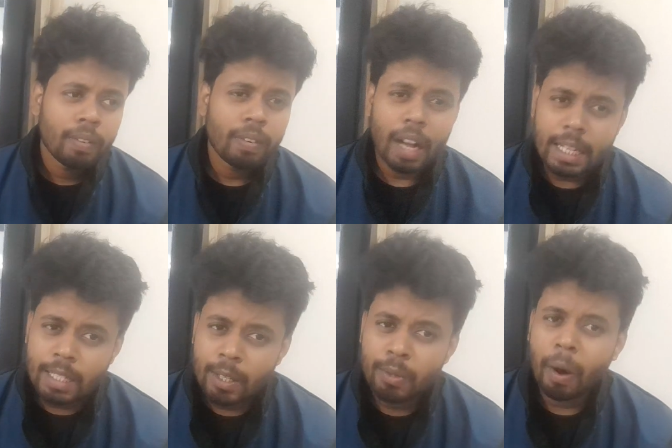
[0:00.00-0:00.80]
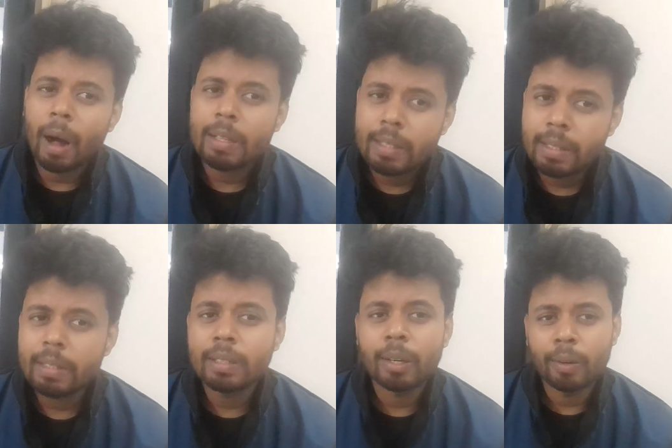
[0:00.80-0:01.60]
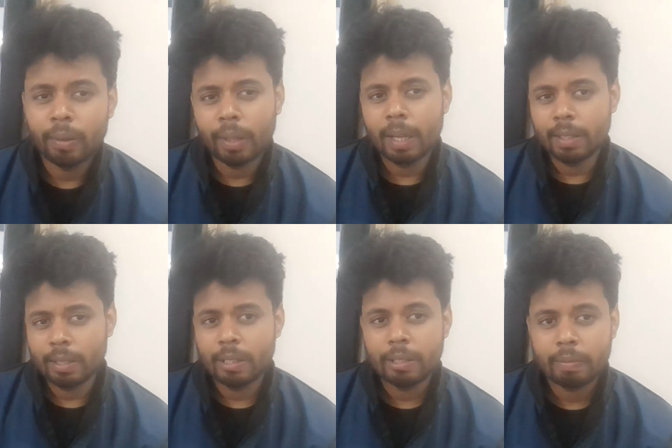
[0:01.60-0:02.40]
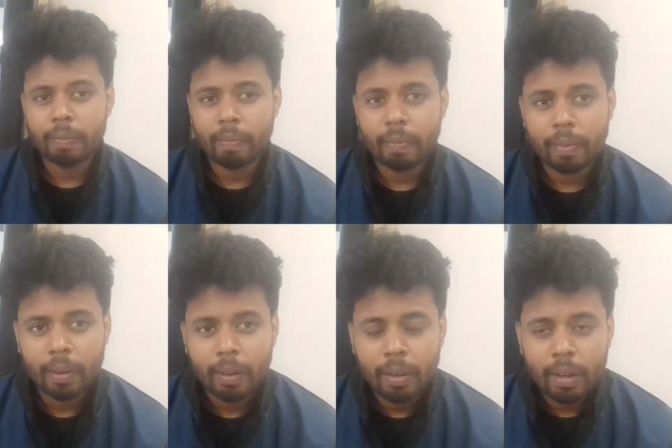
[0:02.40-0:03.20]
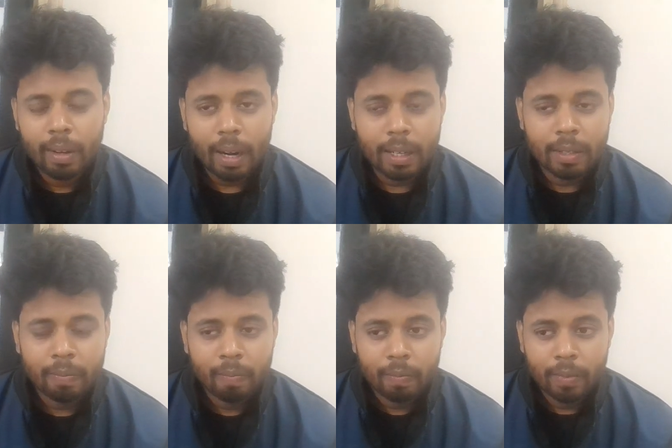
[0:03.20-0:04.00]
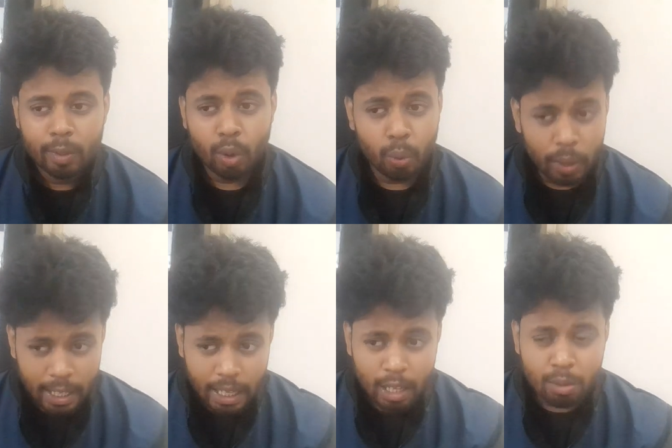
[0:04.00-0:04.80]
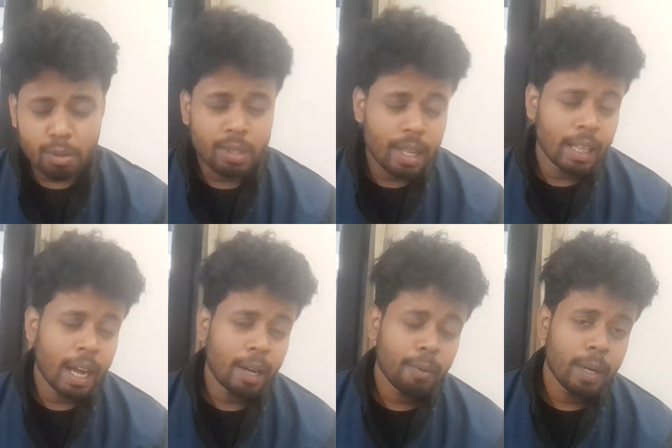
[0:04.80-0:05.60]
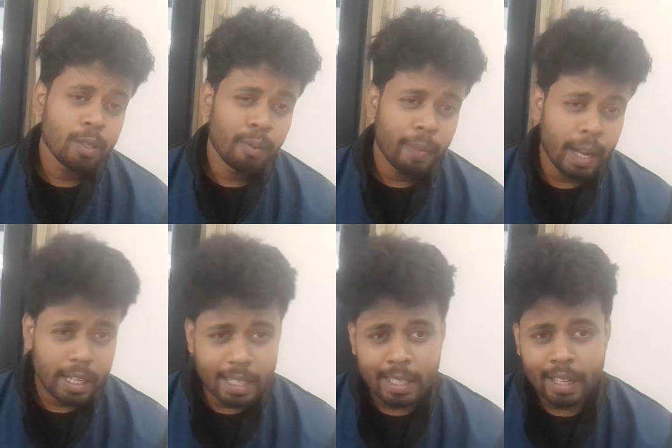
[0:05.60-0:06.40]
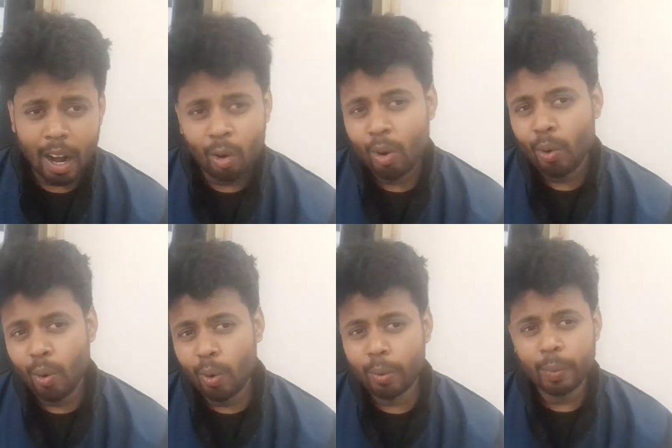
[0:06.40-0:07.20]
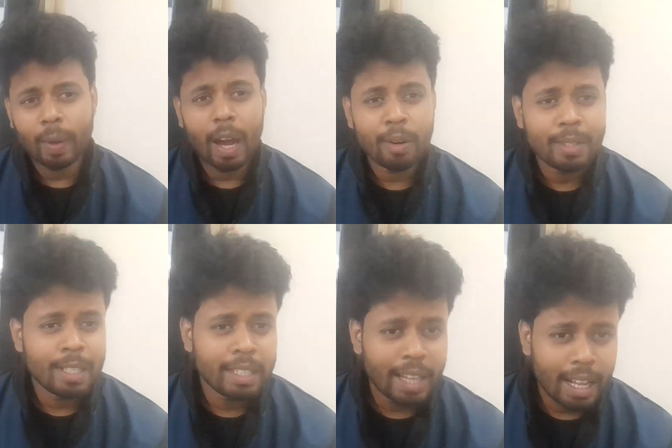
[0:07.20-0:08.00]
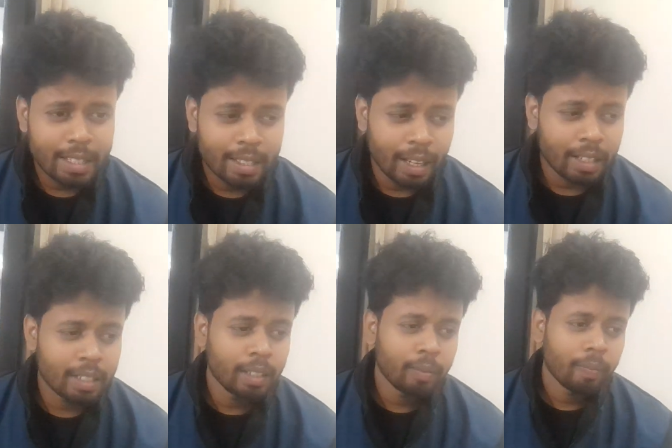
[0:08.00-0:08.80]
fight, to answer the colonizers, right? So we used the language, we made it our own, and we changed it.